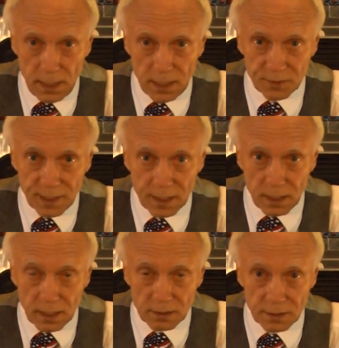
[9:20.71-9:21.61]
is
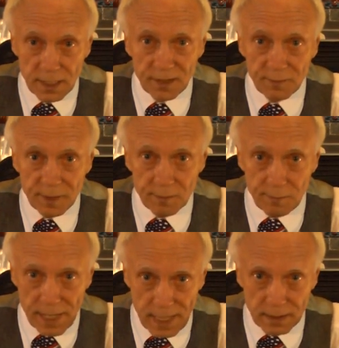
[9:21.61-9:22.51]
because they have been
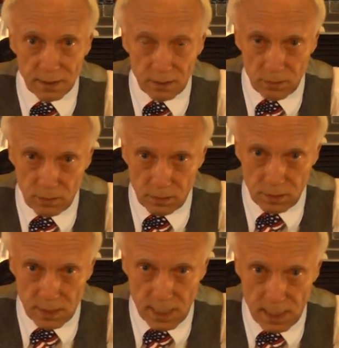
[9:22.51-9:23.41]
abandoned
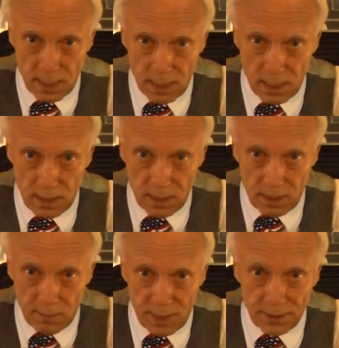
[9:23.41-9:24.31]

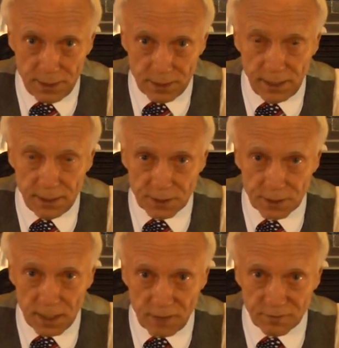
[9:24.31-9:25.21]
by their leaders
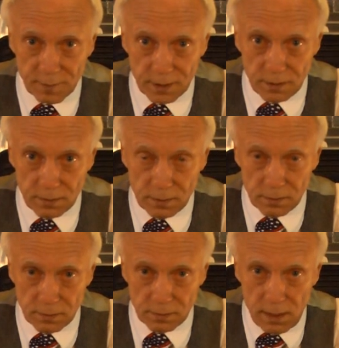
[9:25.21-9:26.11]
in government.
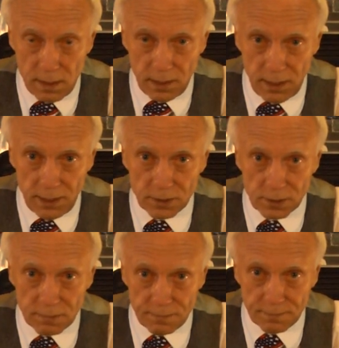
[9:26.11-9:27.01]

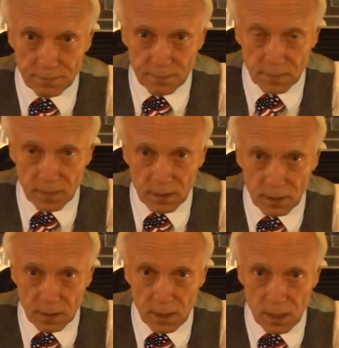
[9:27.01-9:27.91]
Leaders
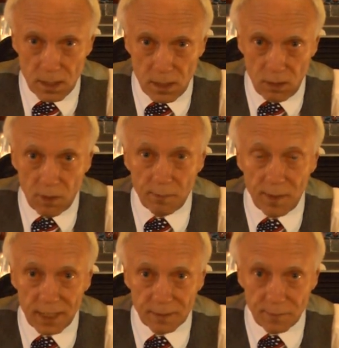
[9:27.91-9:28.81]
who are
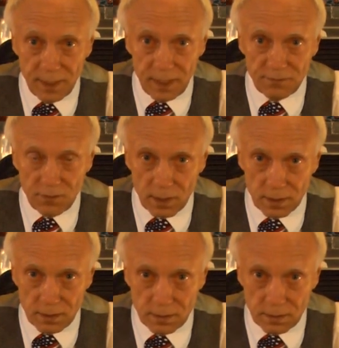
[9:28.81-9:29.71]
bought and paid for
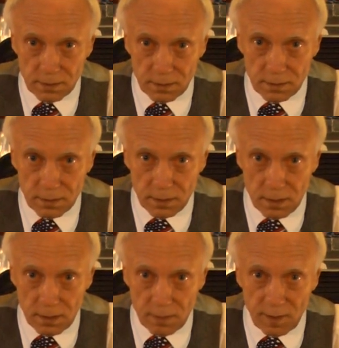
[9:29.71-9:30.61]

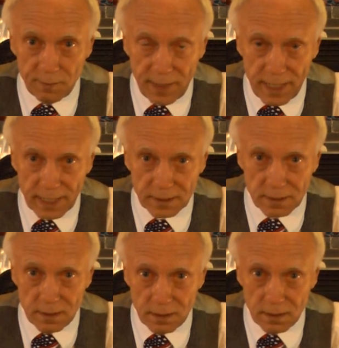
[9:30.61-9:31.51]
by PACs,
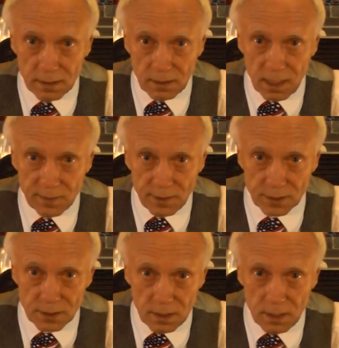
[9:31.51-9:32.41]

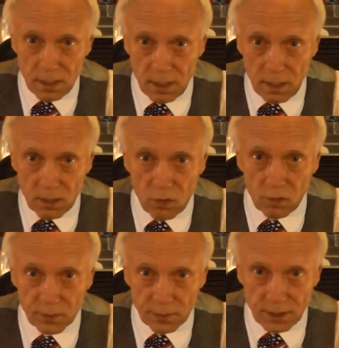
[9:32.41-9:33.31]
lobbyists,
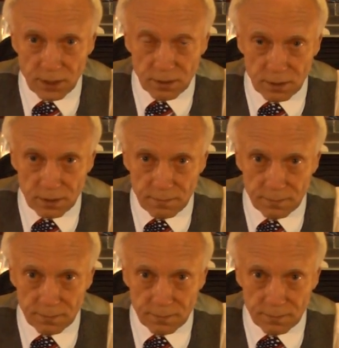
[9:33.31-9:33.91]
corporations.